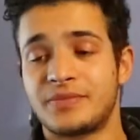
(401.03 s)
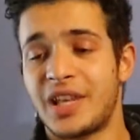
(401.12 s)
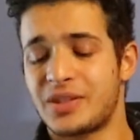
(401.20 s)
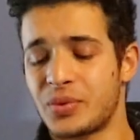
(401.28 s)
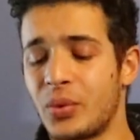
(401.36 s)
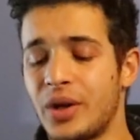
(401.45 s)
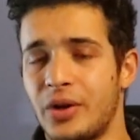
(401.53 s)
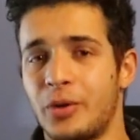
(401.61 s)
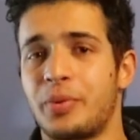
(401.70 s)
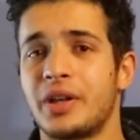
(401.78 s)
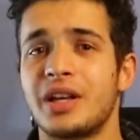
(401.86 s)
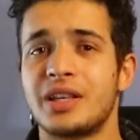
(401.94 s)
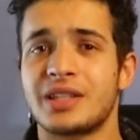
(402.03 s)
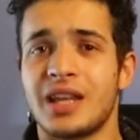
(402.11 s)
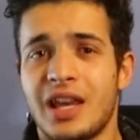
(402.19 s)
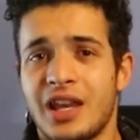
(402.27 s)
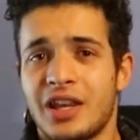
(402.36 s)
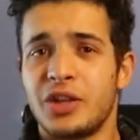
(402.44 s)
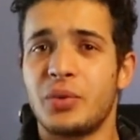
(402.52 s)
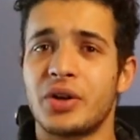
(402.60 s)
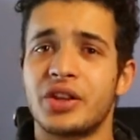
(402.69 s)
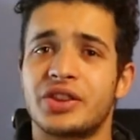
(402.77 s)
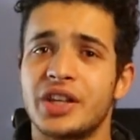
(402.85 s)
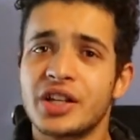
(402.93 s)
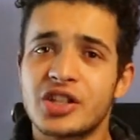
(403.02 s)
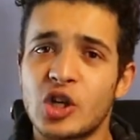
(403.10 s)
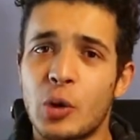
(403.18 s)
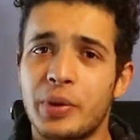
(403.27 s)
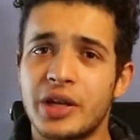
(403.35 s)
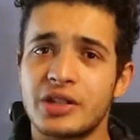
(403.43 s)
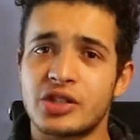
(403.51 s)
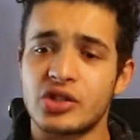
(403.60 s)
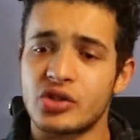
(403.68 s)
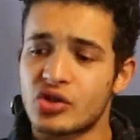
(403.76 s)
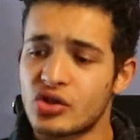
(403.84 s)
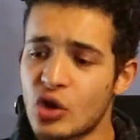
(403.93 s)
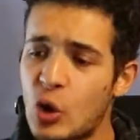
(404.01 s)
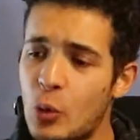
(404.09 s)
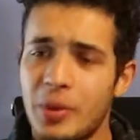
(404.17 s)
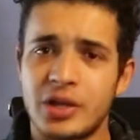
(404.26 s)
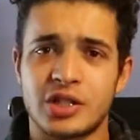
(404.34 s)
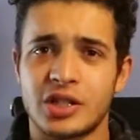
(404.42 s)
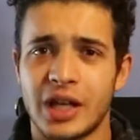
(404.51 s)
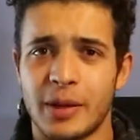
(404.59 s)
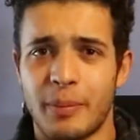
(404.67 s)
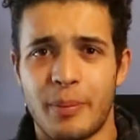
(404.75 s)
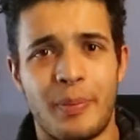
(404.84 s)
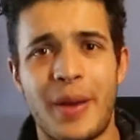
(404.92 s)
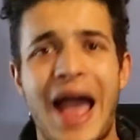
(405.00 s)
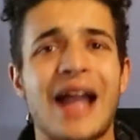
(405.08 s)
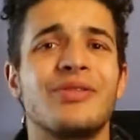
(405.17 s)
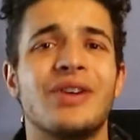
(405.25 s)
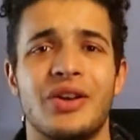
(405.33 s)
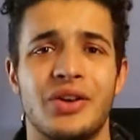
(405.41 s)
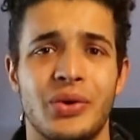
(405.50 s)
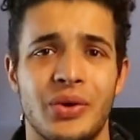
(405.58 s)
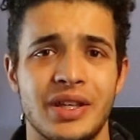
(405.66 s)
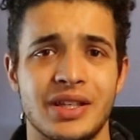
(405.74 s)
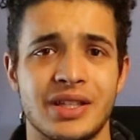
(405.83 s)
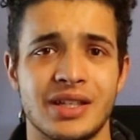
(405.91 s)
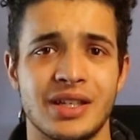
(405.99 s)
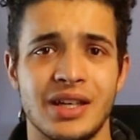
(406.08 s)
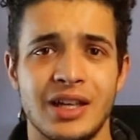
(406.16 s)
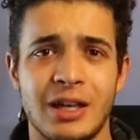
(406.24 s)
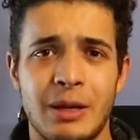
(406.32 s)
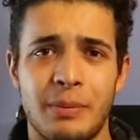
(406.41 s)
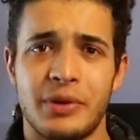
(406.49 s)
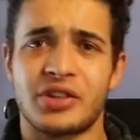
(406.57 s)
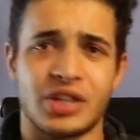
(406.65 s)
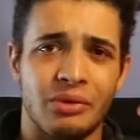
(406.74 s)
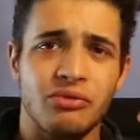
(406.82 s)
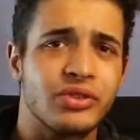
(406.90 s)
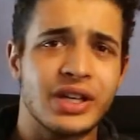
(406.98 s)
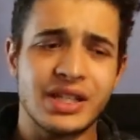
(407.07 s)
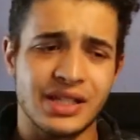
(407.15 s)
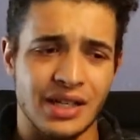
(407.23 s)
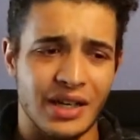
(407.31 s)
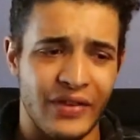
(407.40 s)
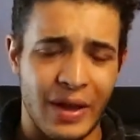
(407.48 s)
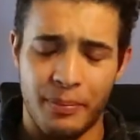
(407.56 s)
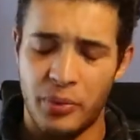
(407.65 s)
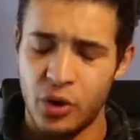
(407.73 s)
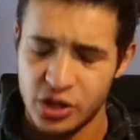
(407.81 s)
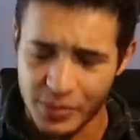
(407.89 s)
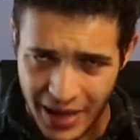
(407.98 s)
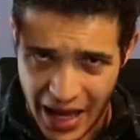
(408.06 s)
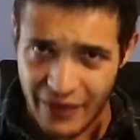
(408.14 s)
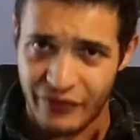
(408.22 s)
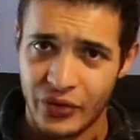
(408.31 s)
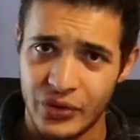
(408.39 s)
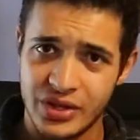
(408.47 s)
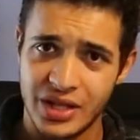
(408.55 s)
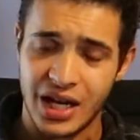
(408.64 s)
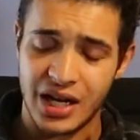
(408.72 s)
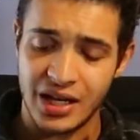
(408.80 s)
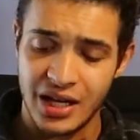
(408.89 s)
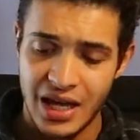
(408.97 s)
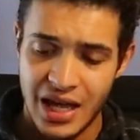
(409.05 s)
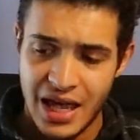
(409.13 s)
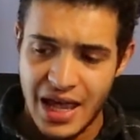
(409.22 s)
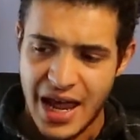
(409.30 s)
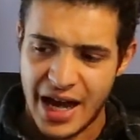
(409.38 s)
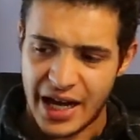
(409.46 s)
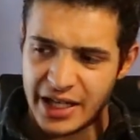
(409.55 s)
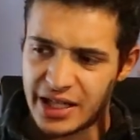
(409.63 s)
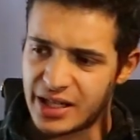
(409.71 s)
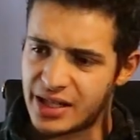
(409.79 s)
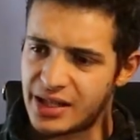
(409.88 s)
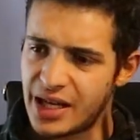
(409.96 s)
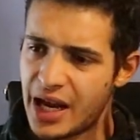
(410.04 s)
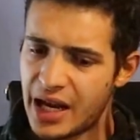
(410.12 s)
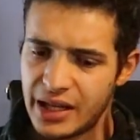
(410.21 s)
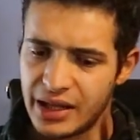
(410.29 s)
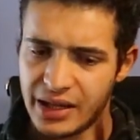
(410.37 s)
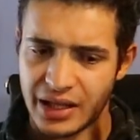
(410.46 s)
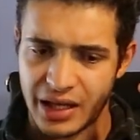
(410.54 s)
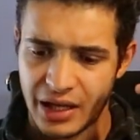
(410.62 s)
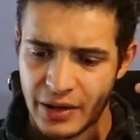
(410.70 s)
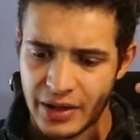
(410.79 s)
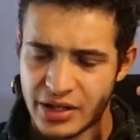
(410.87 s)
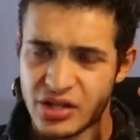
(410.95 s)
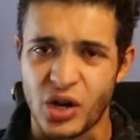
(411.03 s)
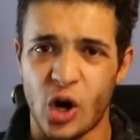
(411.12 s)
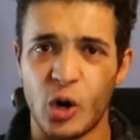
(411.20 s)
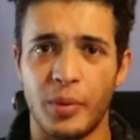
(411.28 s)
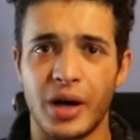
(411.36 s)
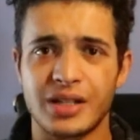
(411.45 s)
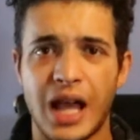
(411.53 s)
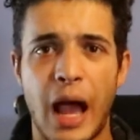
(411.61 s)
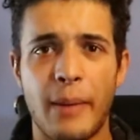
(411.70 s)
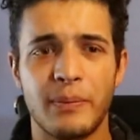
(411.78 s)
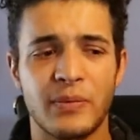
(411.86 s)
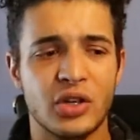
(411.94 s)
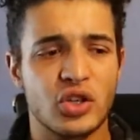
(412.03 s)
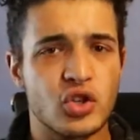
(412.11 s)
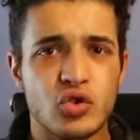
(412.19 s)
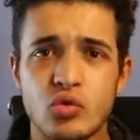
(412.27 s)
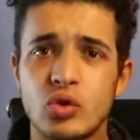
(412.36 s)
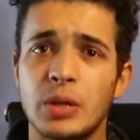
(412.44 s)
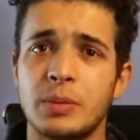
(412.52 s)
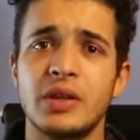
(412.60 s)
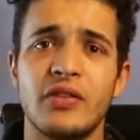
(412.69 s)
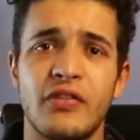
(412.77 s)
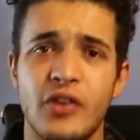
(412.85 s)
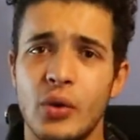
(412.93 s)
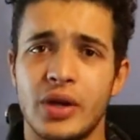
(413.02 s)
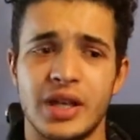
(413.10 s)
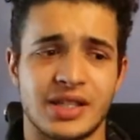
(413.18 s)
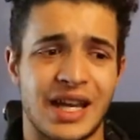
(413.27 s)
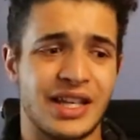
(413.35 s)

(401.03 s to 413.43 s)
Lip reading: It's weird because you wouldn't think so because there's so much like background noise. But for some reason, if I put some headphones on and I just stay in Starbucks, I'm extremely focused.